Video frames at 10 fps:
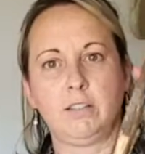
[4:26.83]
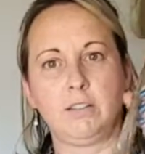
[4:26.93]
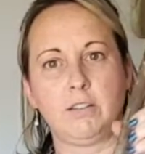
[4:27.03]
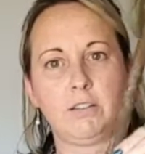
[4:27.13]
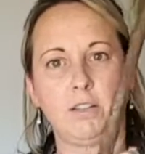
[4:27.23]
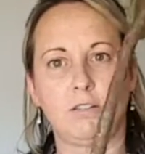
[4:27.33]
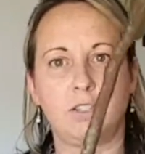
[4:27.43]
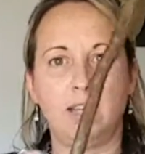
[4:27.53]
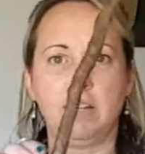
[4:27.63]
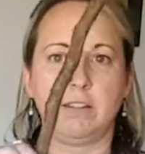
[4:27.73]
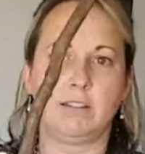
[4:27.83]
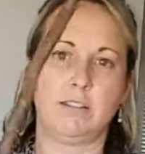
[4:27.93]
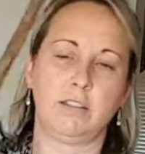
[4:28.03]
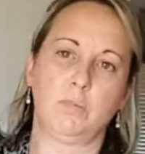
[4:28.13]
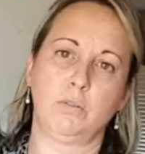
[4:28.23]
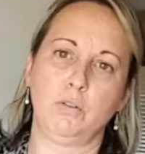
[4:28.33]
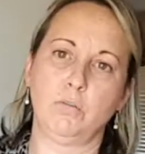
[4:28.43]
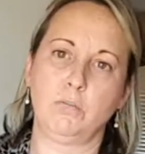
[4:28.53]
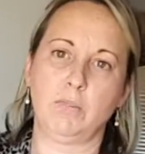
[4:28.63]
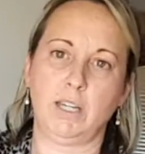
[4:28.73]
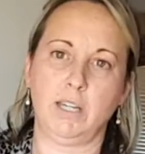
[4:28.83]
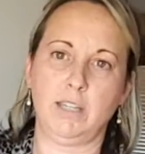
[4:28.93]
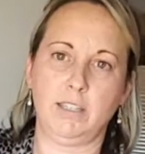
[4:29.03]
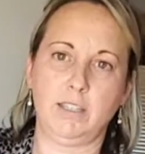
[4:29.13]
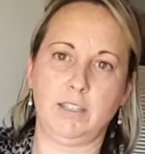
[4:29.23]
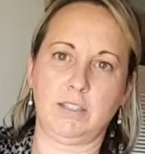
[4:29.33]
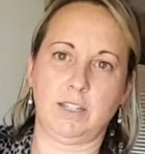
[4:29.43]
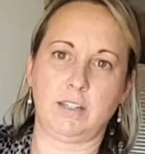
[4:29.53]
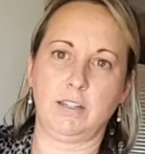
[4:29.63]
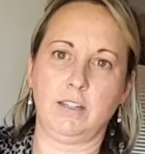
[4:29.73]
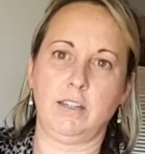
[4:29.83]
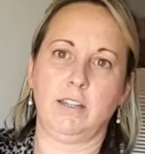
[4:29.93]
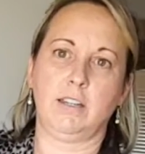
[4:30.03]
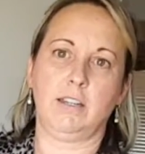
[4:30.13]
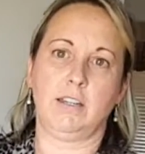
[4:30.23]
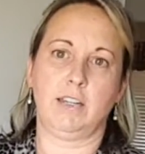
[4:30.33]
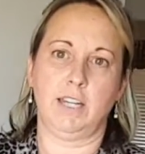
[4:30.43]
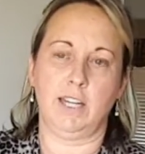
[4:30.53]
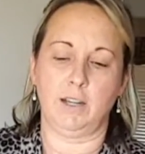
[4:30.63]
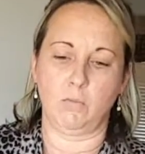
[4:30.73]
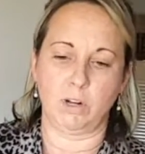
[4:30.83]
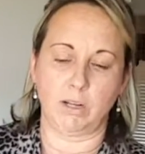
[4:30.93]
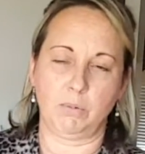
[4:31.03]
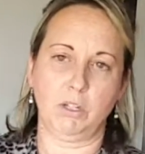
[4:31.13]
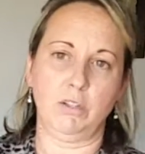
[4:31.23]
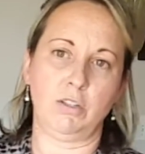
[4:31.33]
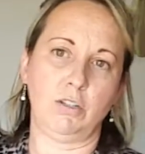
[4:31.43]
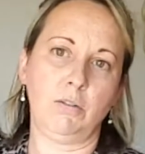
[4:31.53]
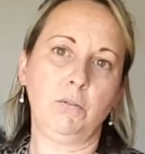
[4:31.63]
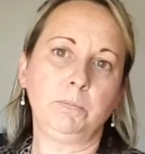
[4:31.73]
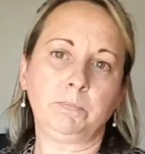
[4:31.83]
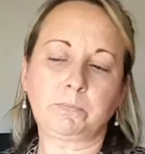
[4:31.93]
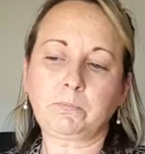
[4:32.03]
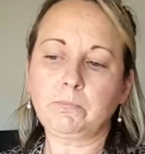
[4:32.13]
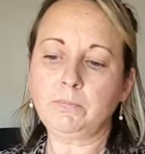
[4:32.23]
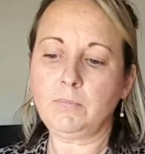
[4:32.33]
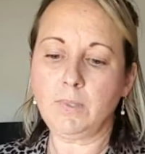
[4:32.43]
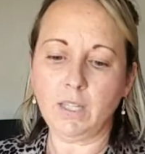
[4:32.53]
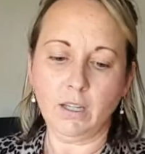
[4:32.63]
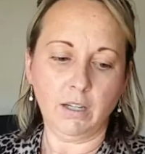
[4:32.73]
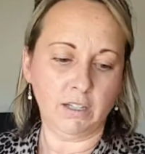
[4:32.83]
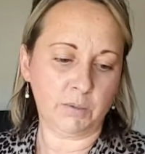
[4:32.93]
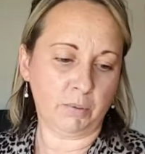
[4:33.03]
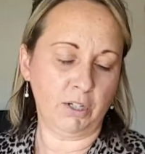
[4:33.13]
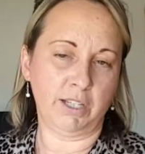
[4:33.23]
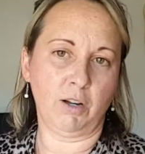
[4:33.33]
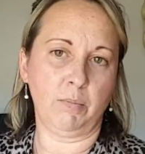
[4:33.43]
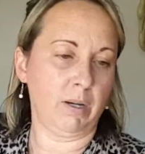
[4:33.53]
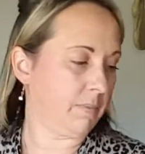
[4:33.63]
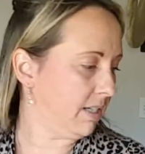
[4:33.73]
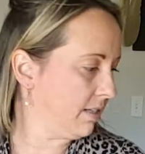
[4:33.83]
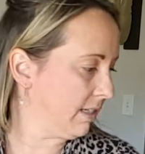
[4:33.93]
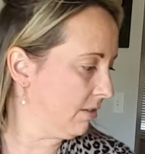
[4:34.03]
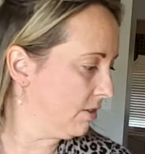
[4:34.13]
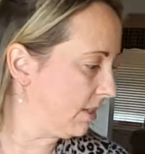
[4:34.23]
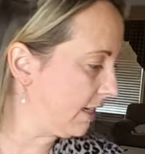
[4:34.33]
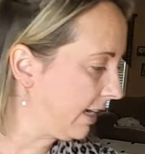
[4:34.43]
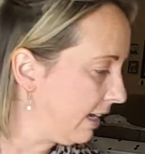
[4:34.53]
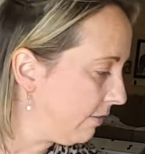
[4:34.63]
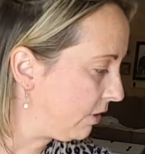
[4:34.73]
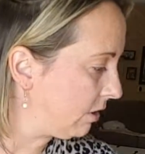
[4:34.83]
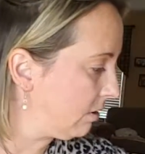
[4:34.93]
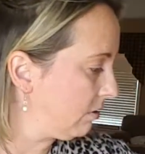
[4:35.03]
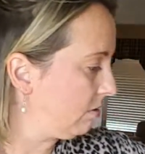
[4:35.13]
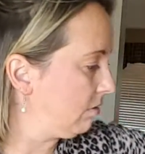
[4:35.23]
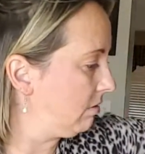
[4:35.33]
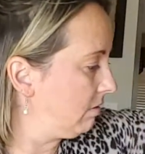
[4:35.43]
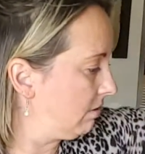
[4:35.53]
So there's that, the broom and the stick. And what I'm going to do is put it down by my stairs, and I have a little,